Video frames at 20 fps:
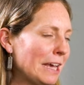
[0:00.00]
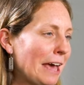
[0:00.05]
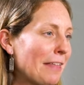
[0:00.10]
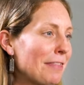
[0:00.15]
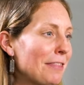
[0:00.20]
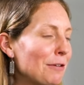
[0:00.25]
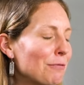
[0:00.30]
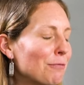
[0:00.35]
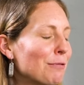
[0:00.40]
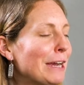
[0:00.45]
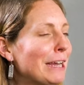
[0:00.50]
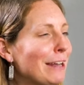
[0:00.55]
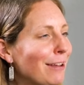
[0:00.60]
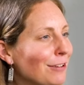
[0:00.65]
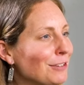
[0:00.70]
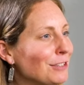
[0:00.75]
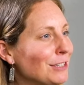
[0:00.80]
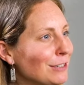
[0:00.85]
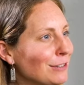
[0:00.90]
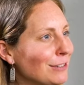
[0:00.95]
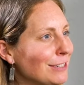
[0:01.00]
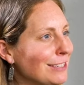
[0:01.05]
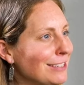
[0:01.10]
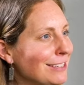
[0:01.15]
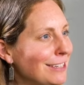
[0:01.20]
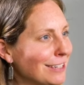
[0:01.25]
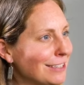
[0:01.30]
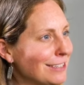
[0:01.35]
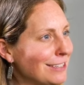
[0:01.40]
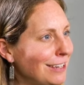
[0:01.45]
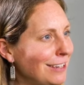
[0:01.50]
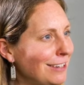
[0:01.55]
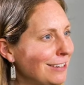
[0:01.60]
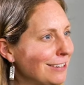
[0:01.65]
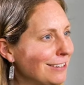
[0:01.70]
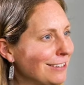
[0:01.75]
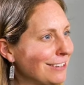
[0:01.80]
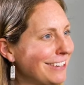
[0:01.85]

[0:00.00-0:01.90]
and the real answer is 60.